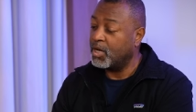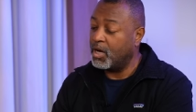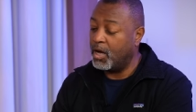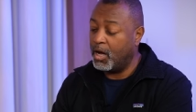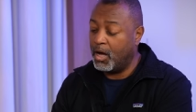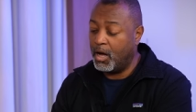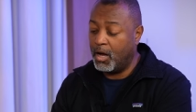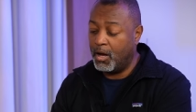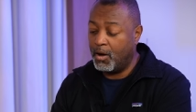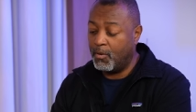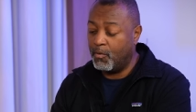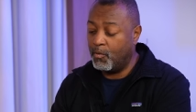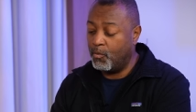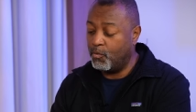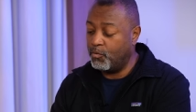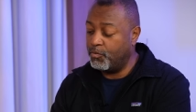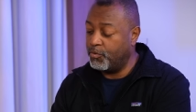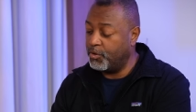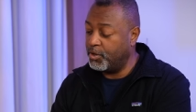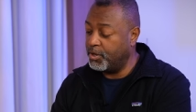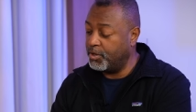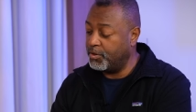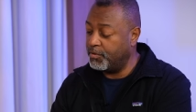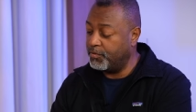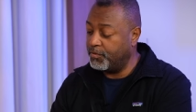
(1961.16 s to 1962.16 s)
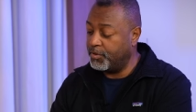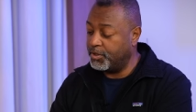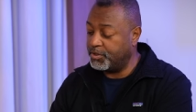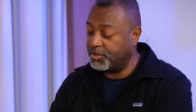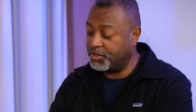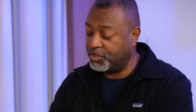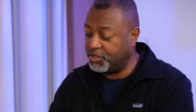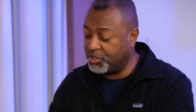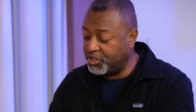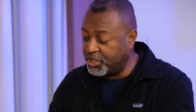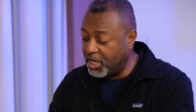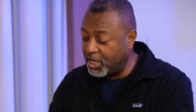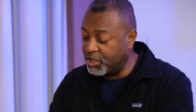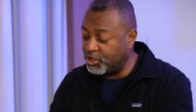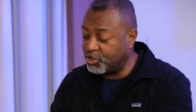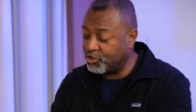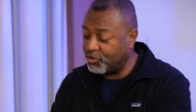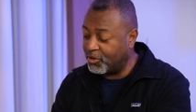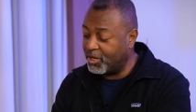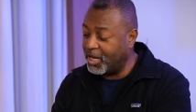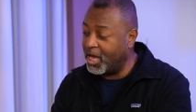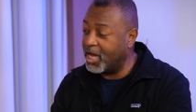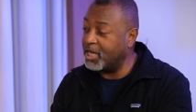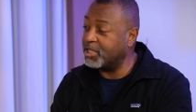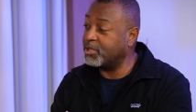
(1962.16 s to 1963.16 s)
Uh, the the
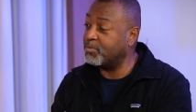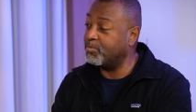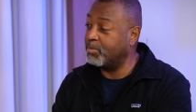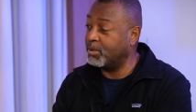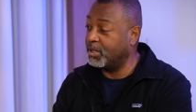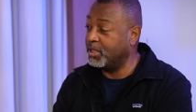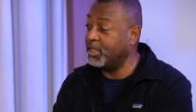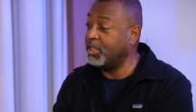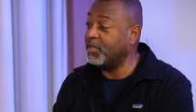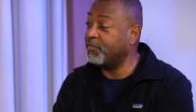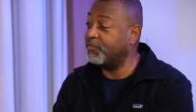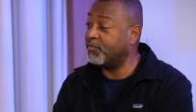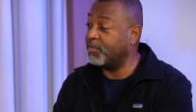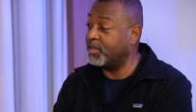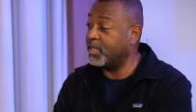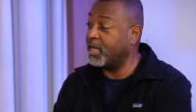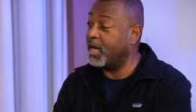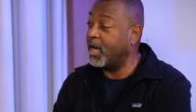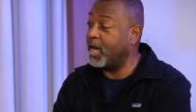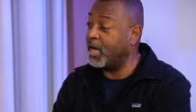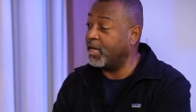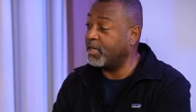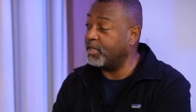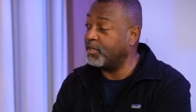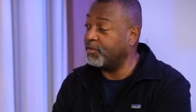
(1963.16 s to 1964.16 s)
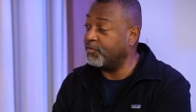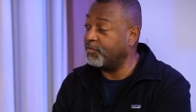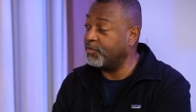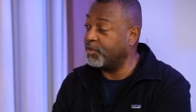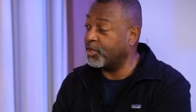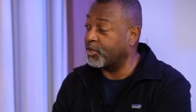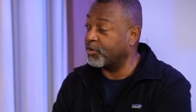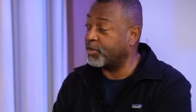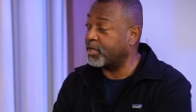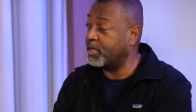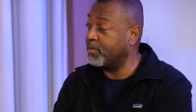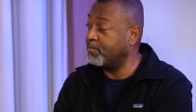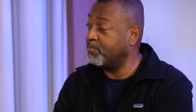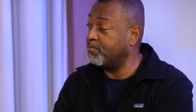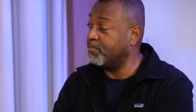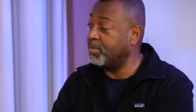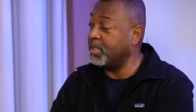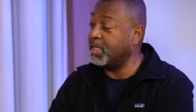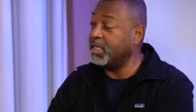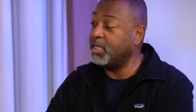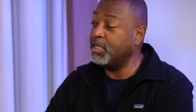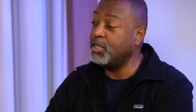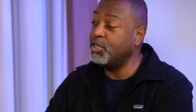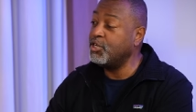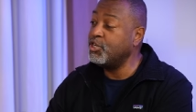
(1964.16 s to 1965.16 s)
centralized belief that there can
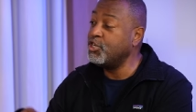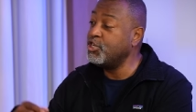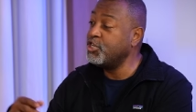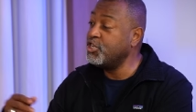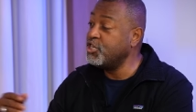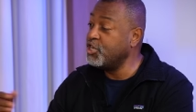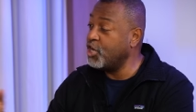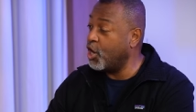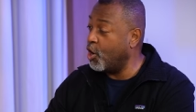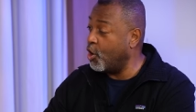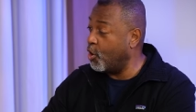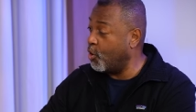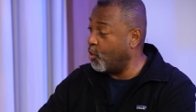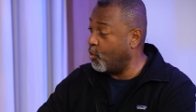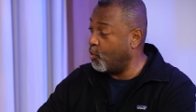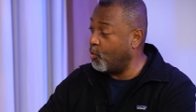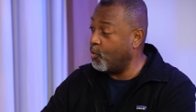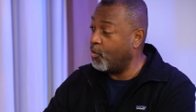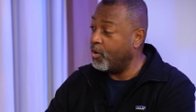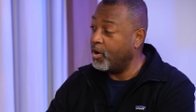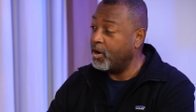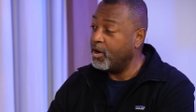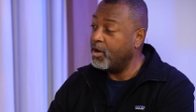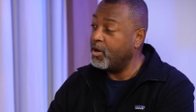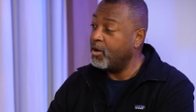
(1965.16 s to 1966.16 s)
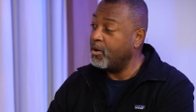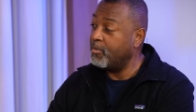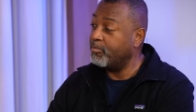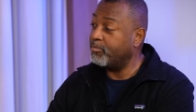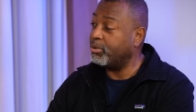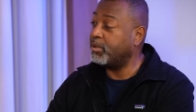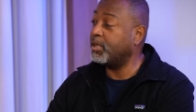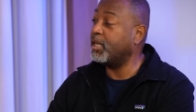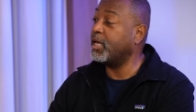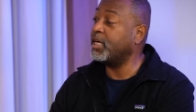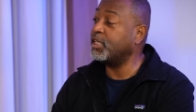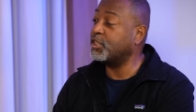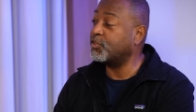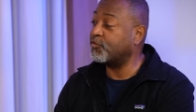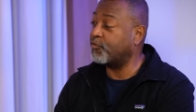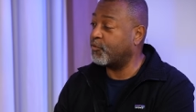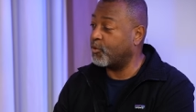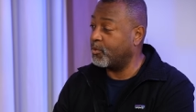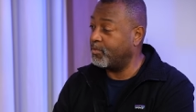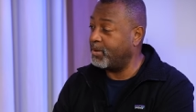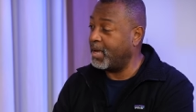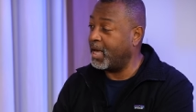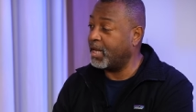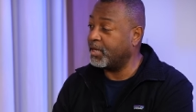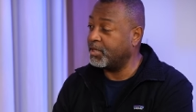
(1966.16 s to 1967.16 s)
be no place
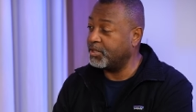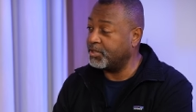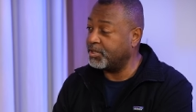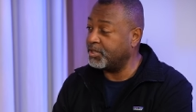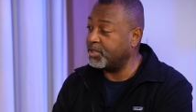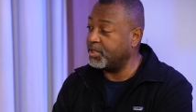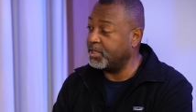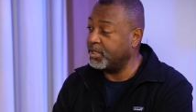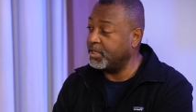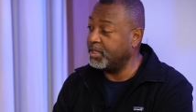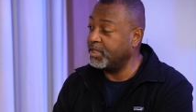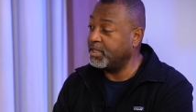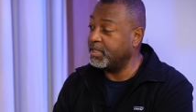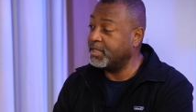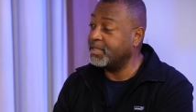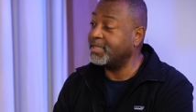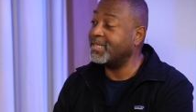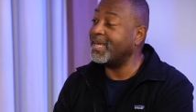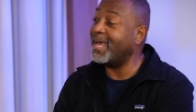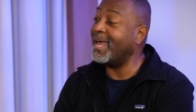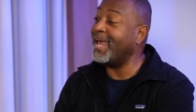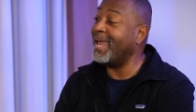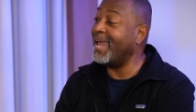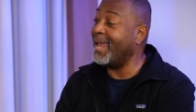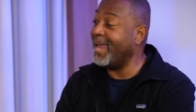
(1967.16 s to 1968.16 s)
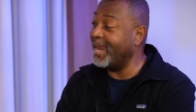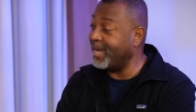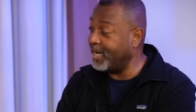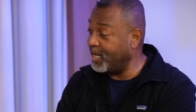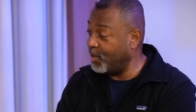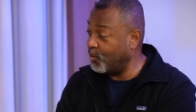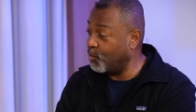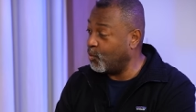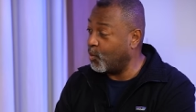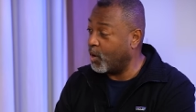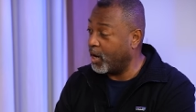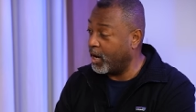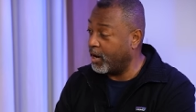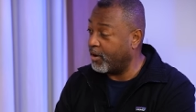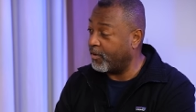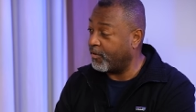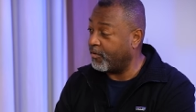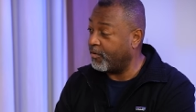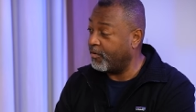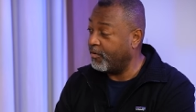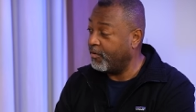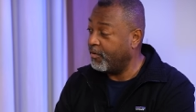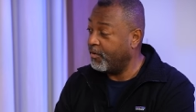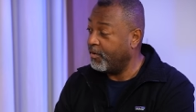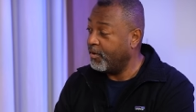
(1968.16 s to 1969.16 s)
for Palestinians anywhere
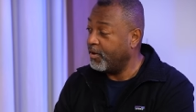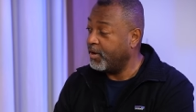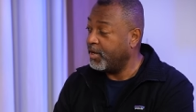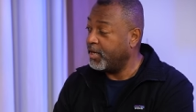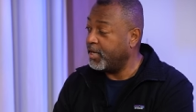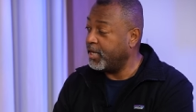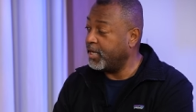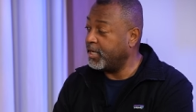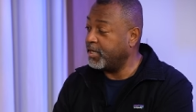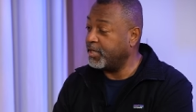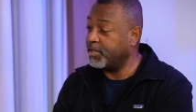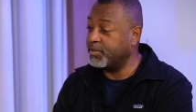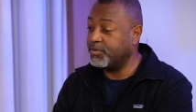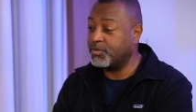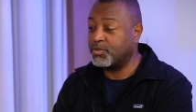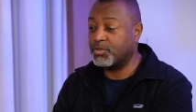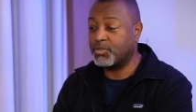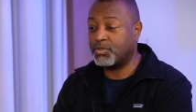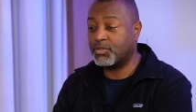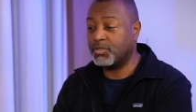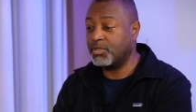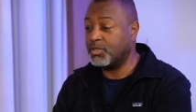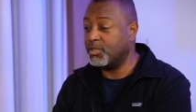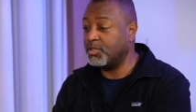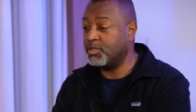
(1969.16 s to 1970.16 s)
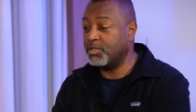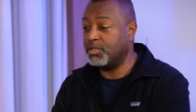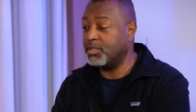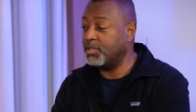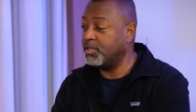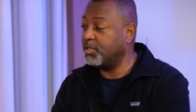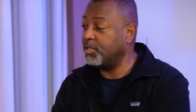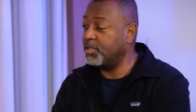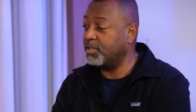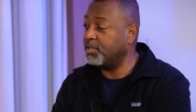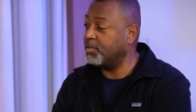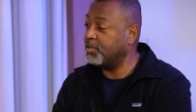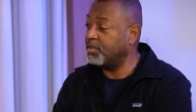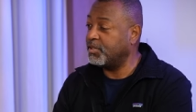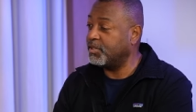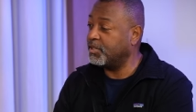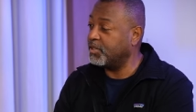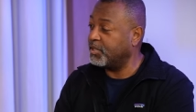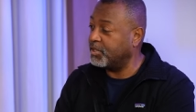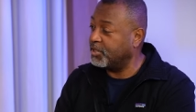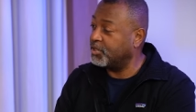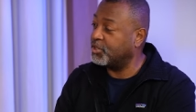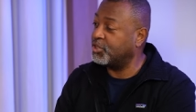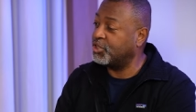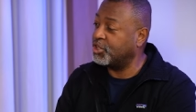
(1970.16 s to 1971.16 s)
is
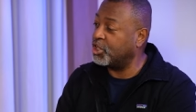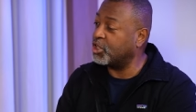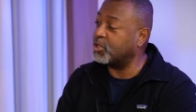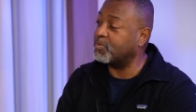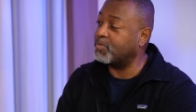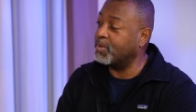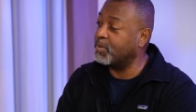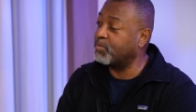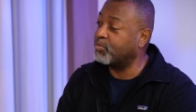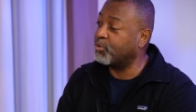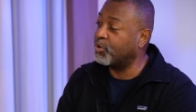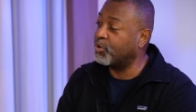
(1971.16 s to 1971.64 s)
is just been